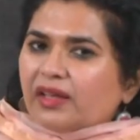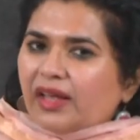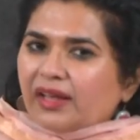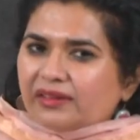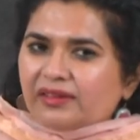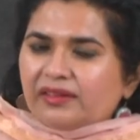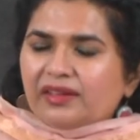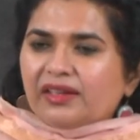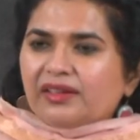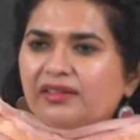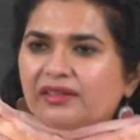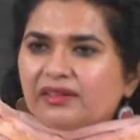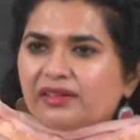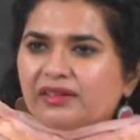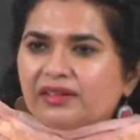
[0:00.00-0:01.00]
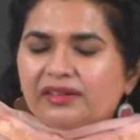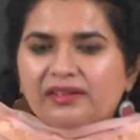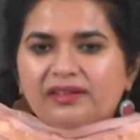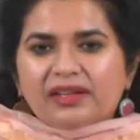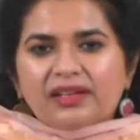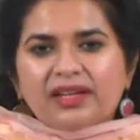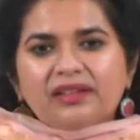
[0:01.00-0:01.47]
Exercise, this
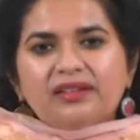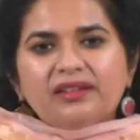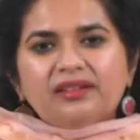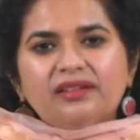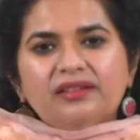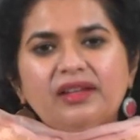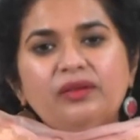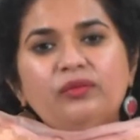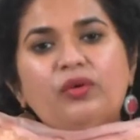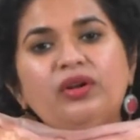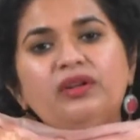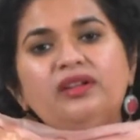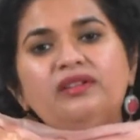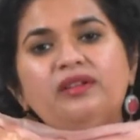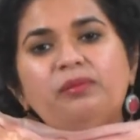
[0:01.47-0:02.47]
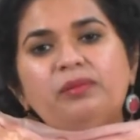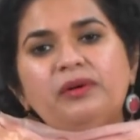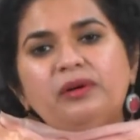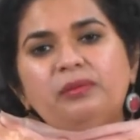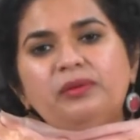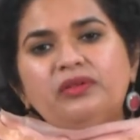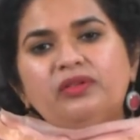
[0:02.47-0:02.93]
is the next exercise. What is the
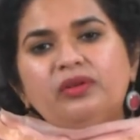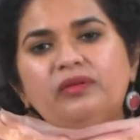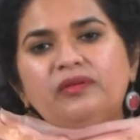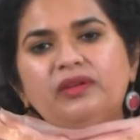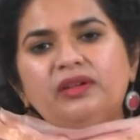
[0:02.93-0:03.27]
purpose of